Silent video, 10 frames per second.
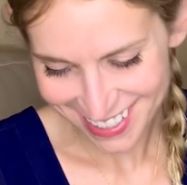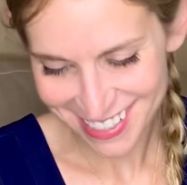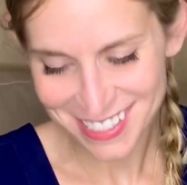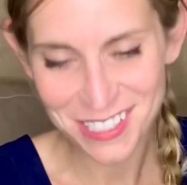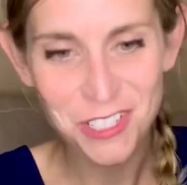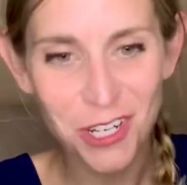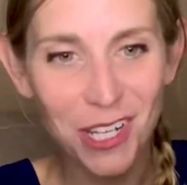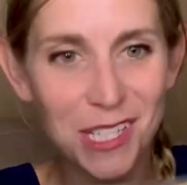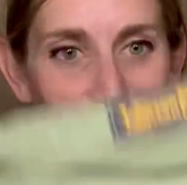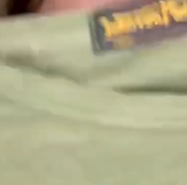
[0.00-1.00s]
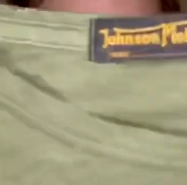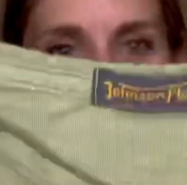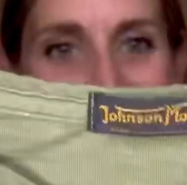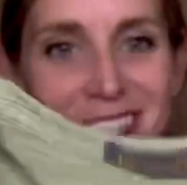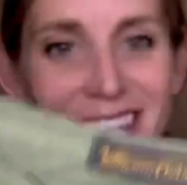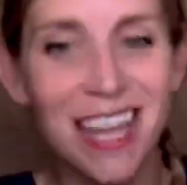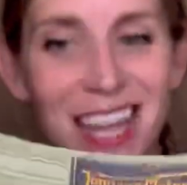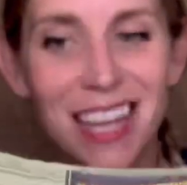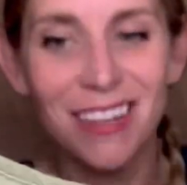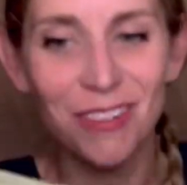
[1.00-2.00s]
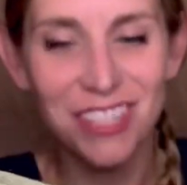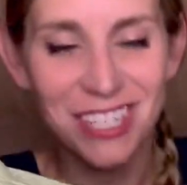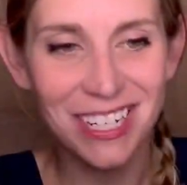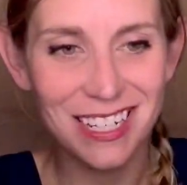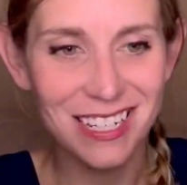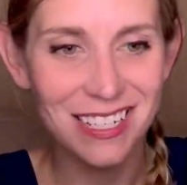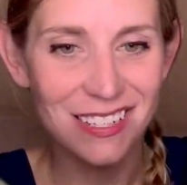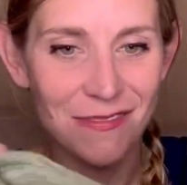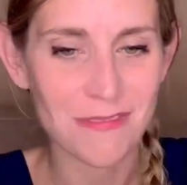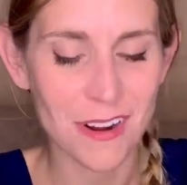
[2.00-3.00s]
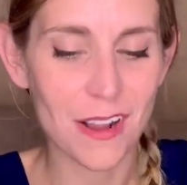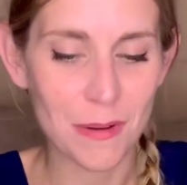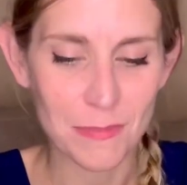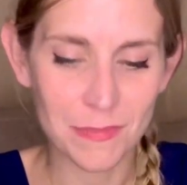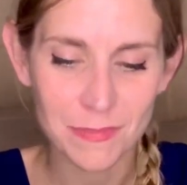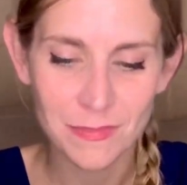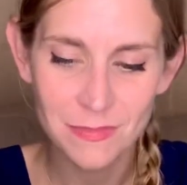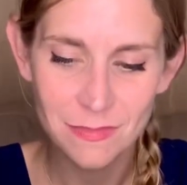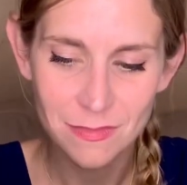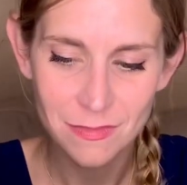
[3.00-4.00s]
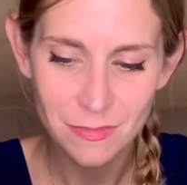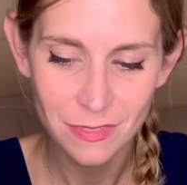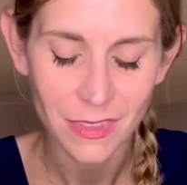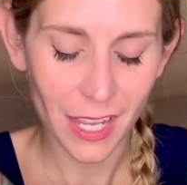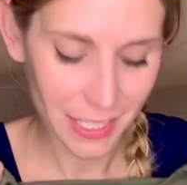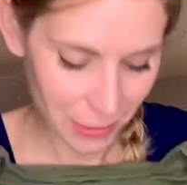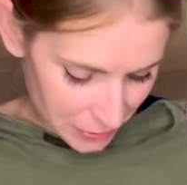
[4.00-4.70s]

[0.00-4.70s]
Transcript: this is Johnson Motors Incorporated, which is from Lucky